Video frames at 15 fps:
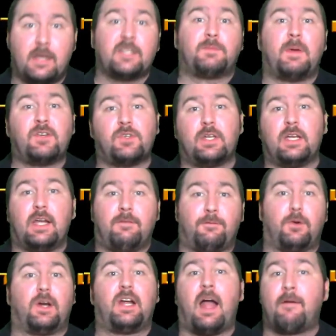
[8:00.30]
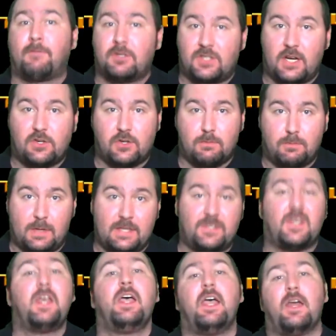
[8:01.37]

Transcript: it, especially for a conversation piece